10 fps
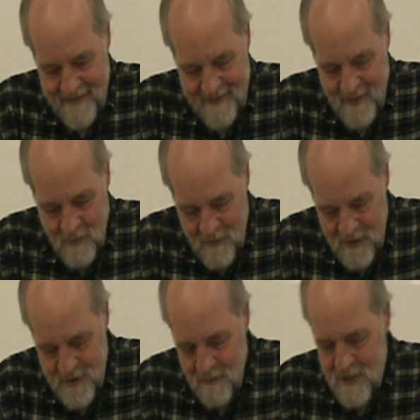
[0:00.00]
You know, we're, we're
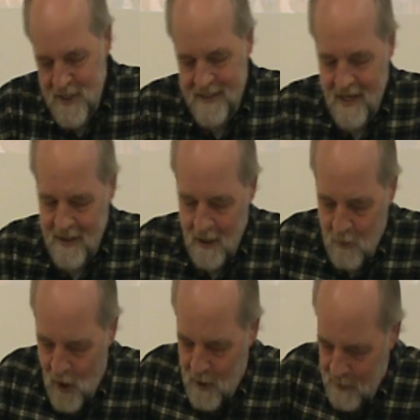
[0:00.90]
so much like that little
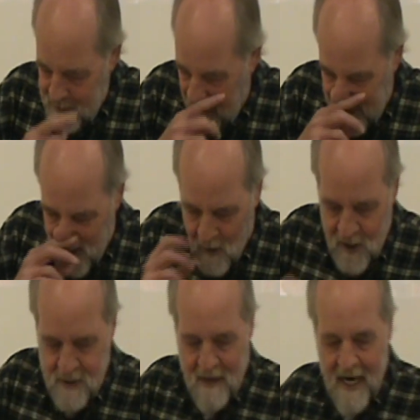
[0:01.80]
boy who was given an
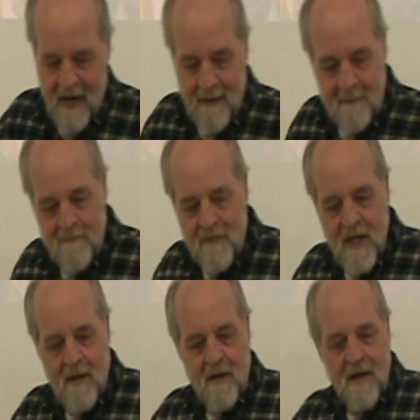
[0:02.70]
orange by a
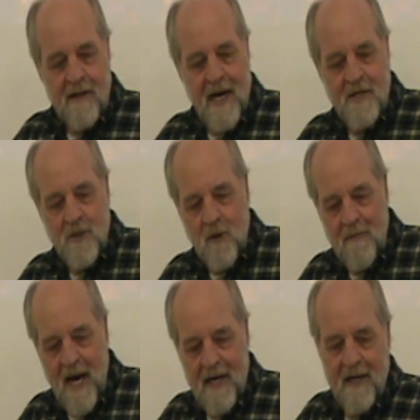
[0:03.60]
nice old
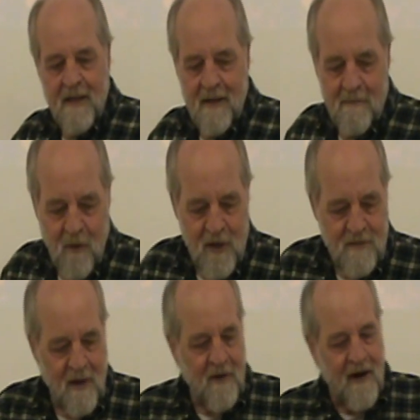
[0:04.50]
man and the boy's
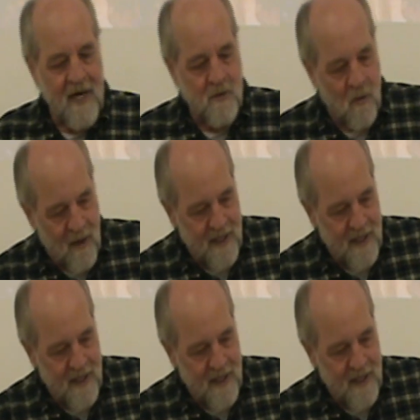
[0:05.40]
mother asked, well, what